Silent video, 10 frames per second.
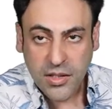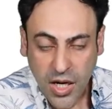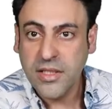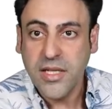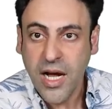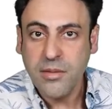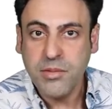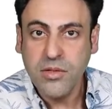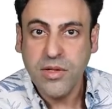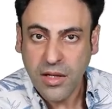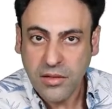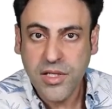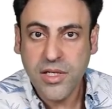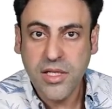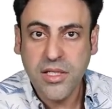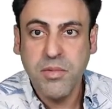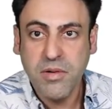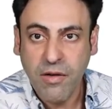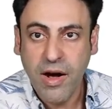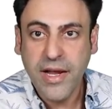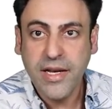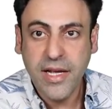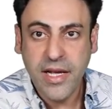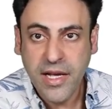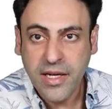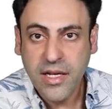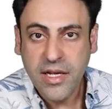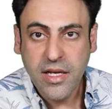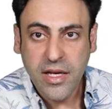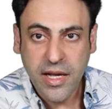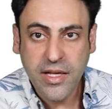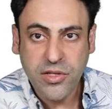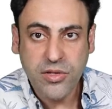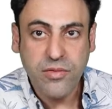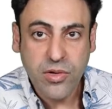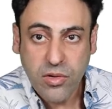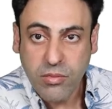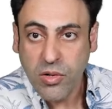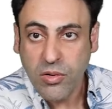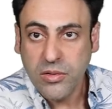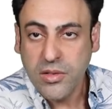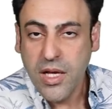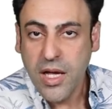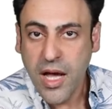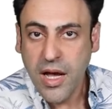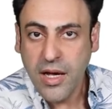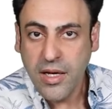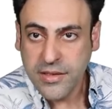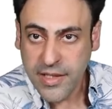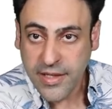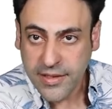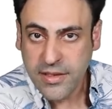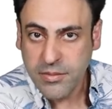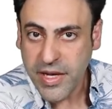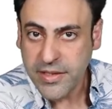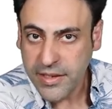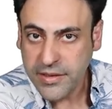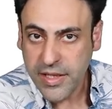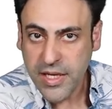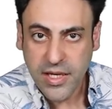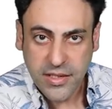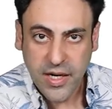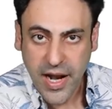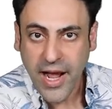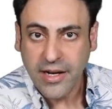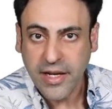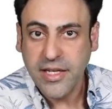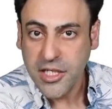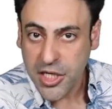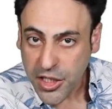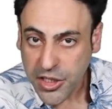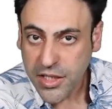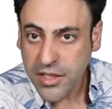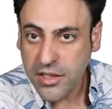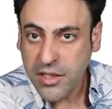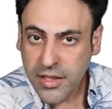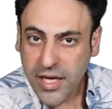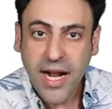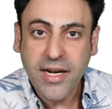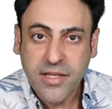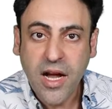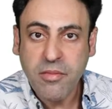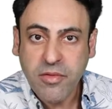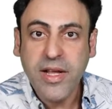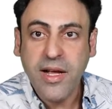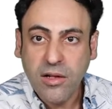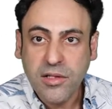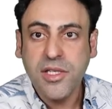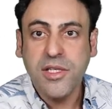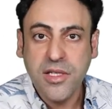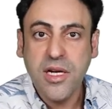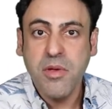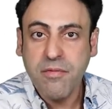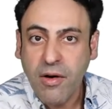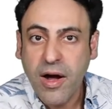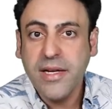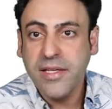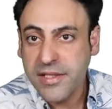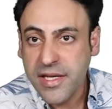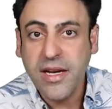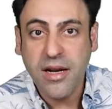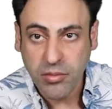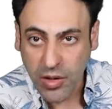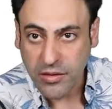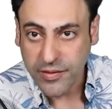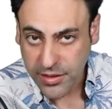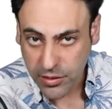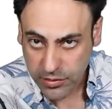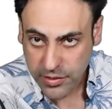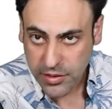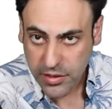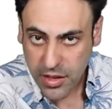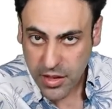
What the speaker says: The type 2 collagen has been found in intervertebral discs. Basically, it's going to act like a cushion. And the type 3 collagen is going to be found in the skin and the blood vessels.